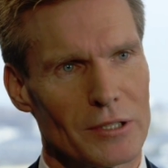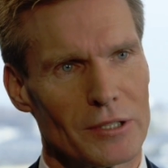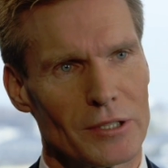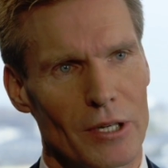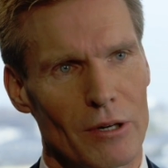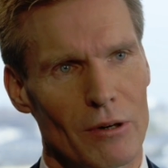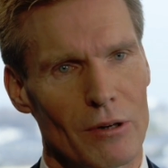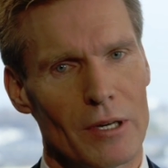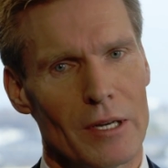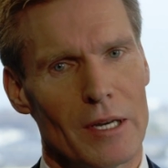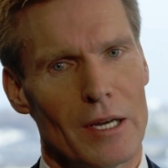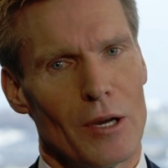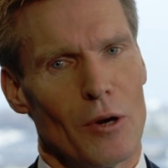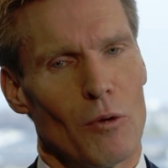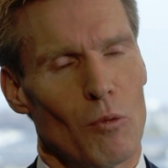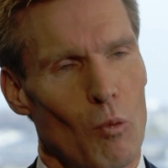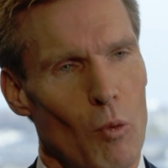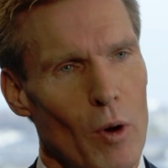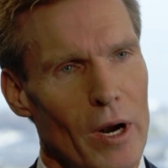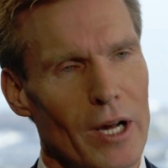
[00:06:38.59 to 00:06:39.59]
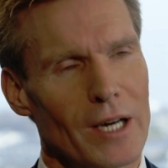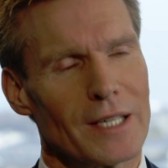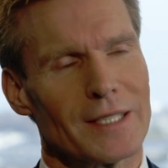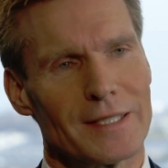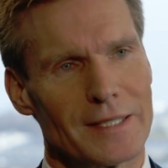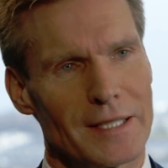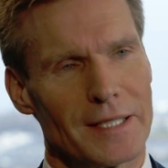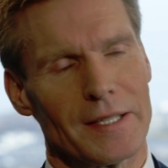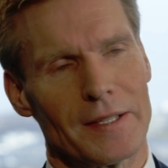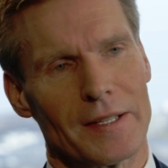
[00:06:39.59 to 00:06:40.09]
So when I
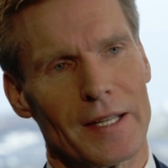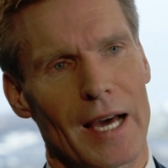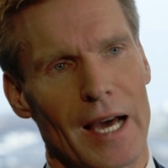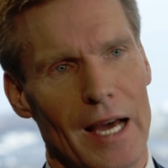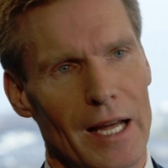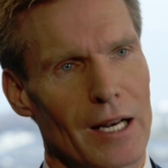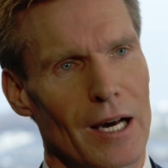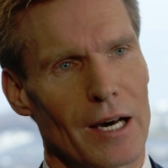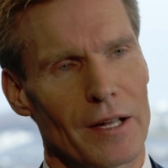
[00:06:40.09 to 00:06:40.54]
see that,